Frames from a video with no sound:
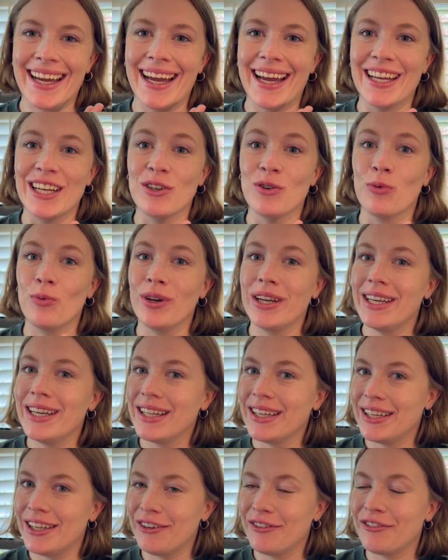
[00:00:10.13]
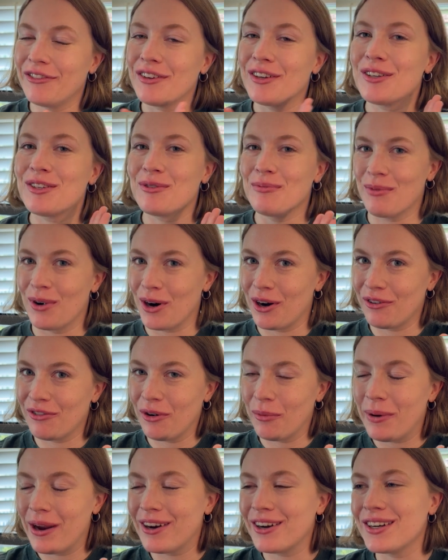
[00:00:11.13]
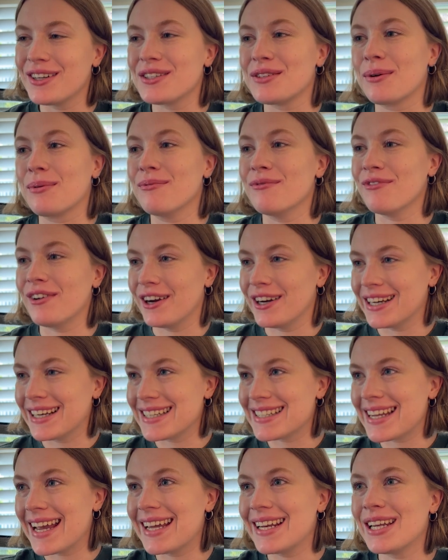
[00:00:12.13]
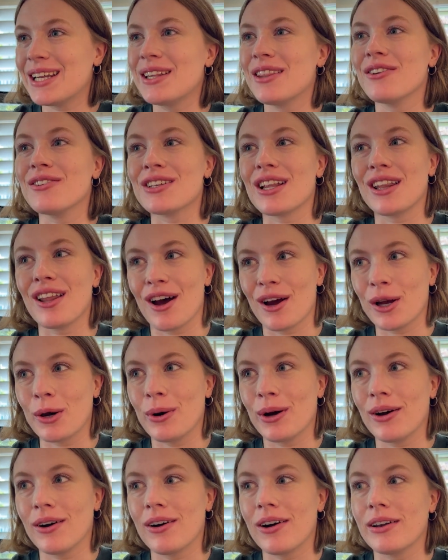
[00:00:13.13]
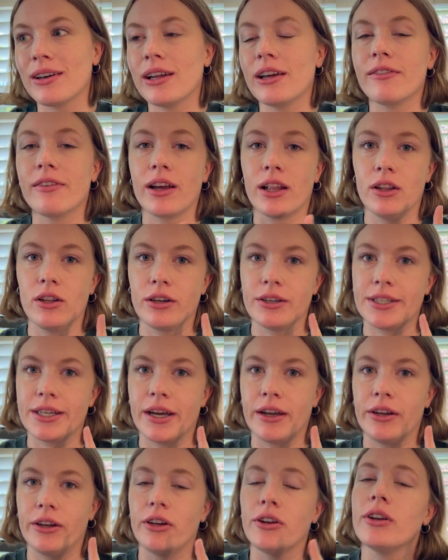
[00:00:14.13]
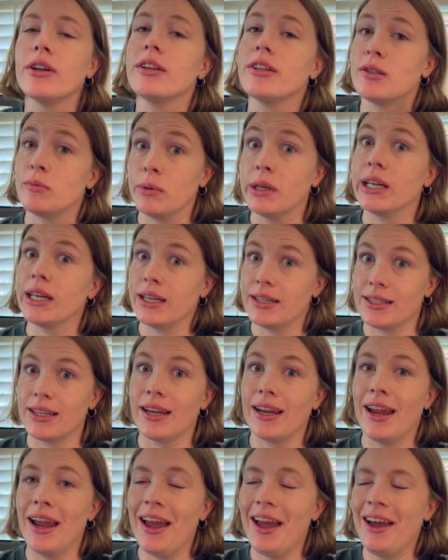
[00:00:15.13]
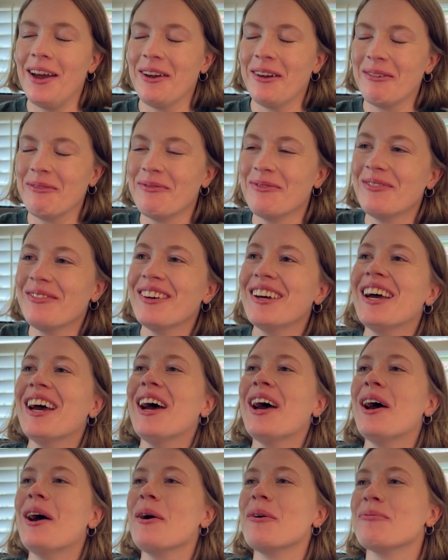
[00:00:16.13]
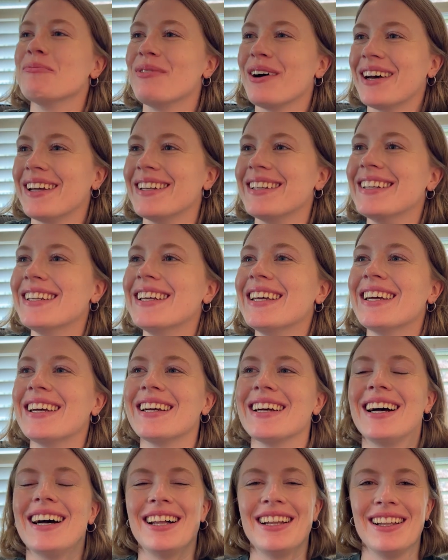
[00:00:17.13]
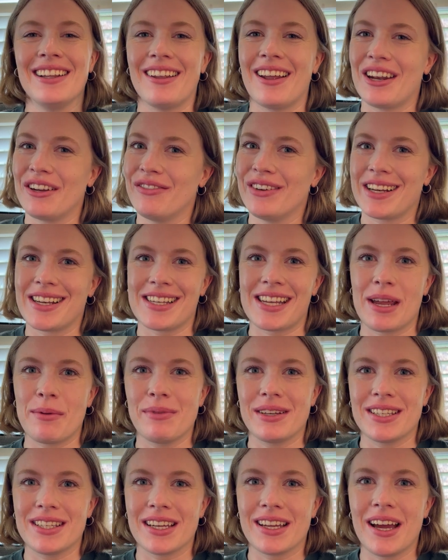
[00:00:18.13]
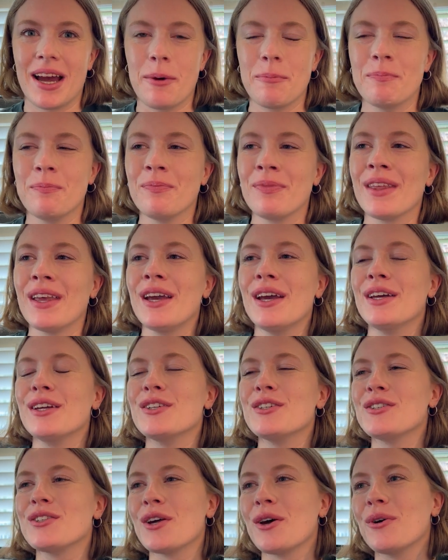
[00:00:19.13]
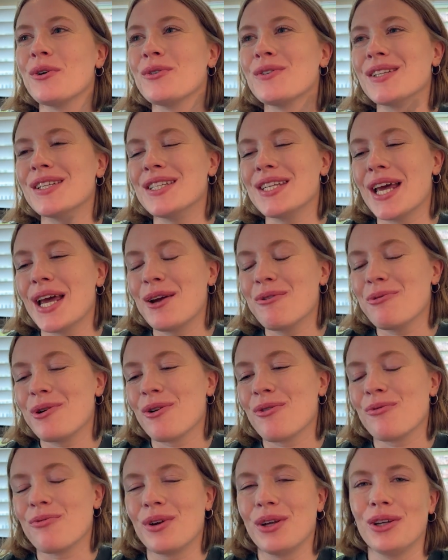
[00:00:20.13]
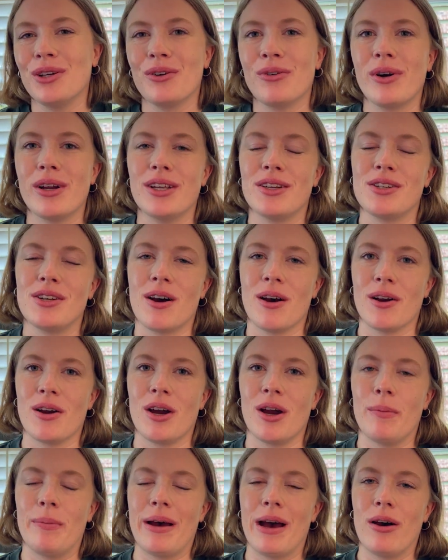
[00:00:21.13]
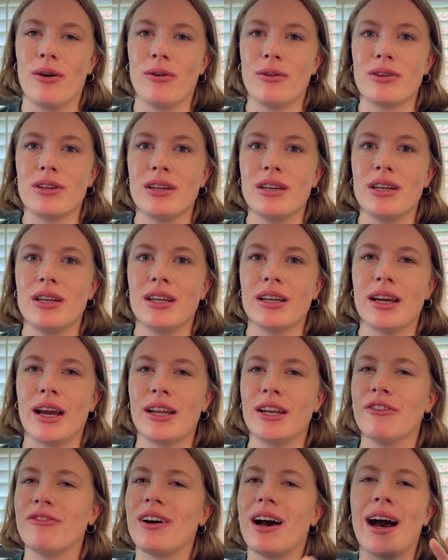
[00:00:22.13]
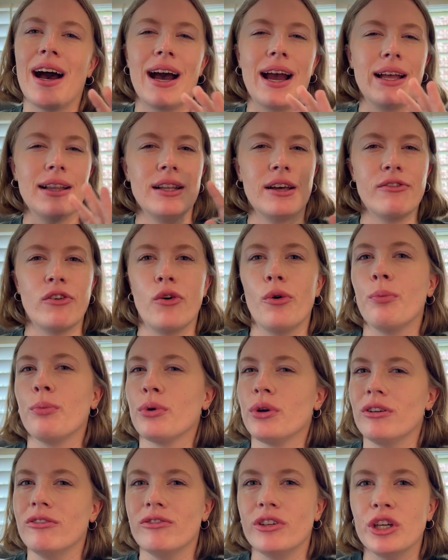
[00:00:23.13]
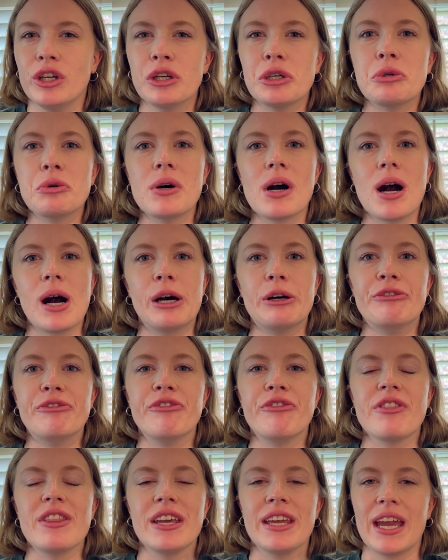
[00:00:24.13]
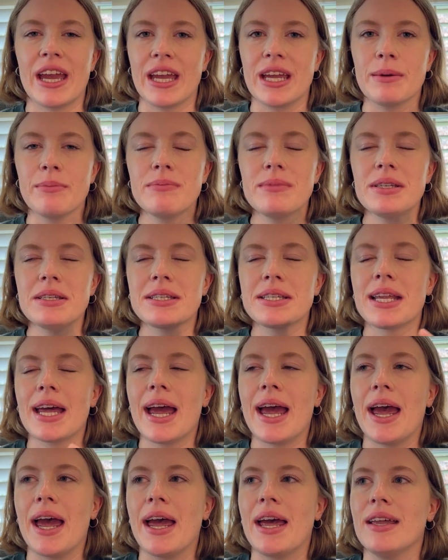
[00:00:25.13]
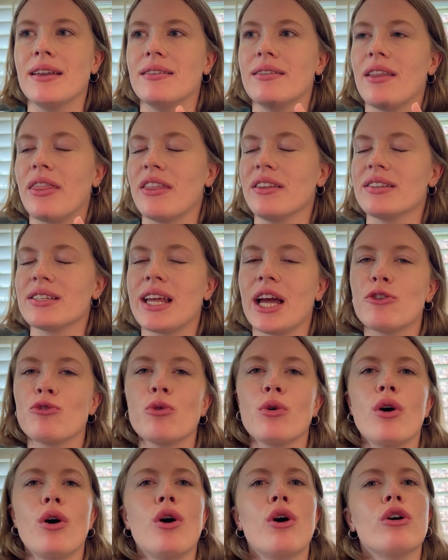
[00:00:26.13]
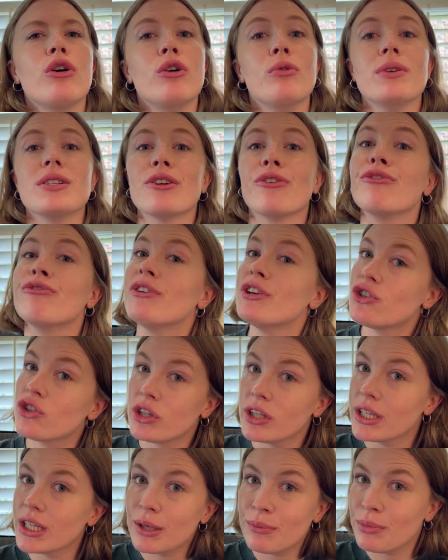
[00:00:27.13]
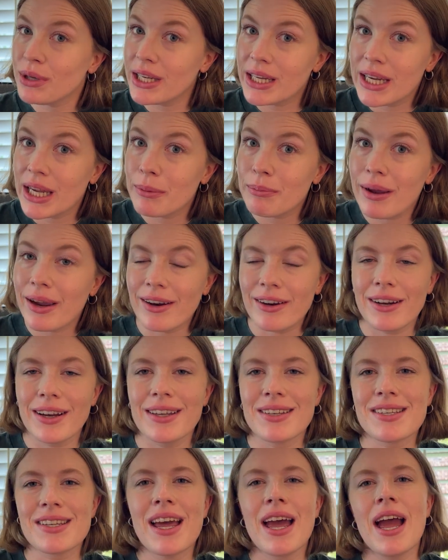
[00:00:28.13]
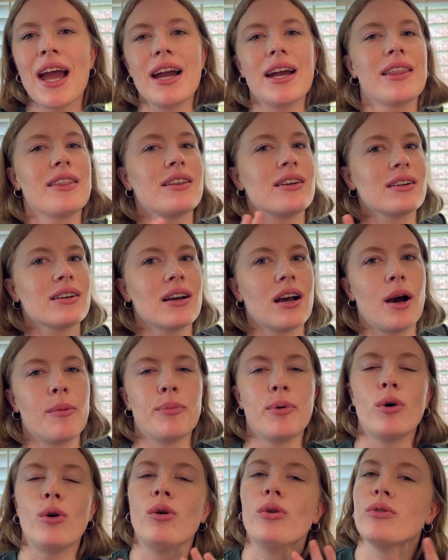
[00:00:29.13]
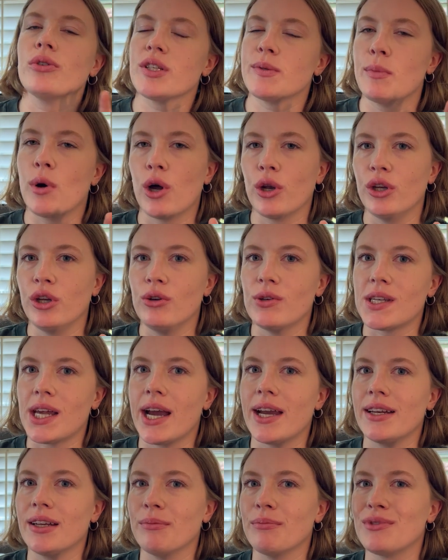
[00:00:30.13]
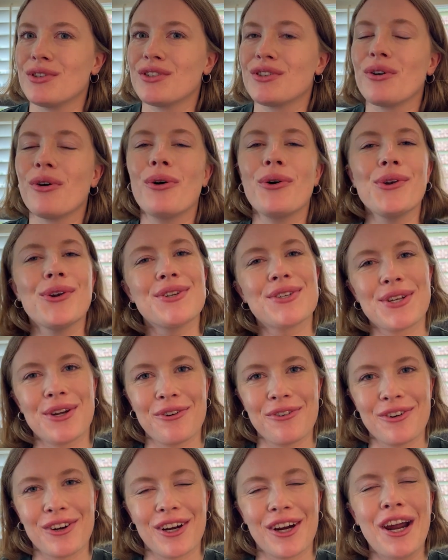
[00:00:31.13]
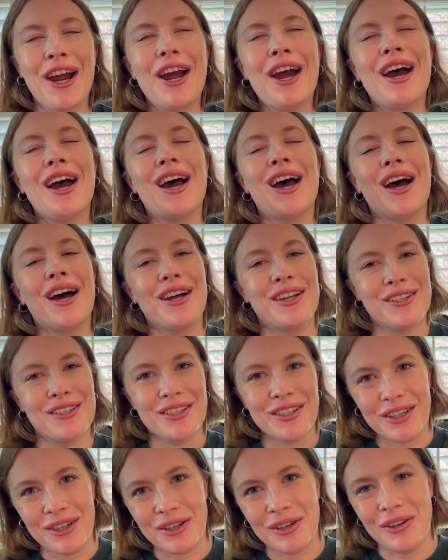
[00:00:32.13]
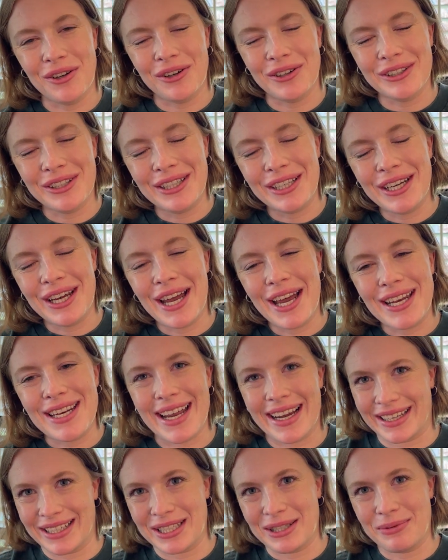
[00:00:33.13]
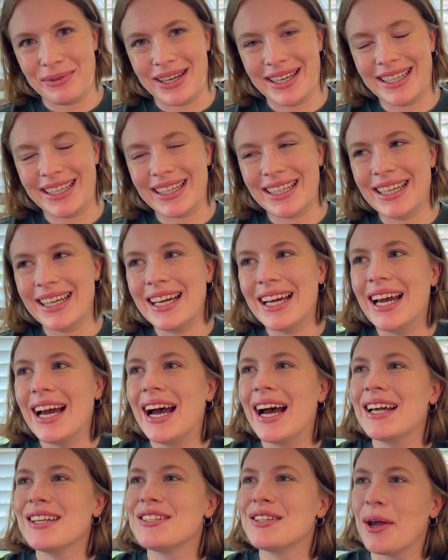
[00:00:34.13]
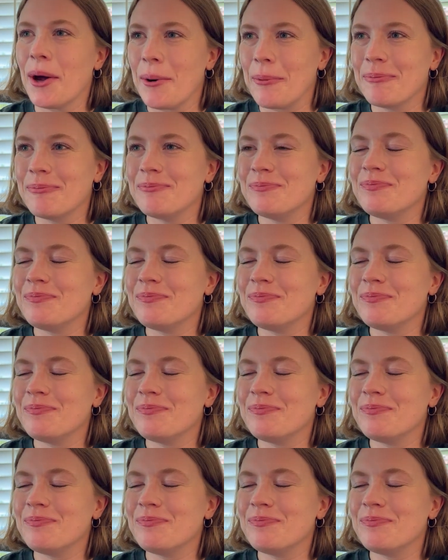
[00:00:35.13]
And we leave tomorrow for Paris, so I'm very excited. There's a lot going on. If I look tired, it's because I am, but a lot of excitement to come. So today we're really going to talk about kind of a high-level preview of the games and the schedule, who is officially competing in Paris, and then a couple small news items to hold us over until next week. So,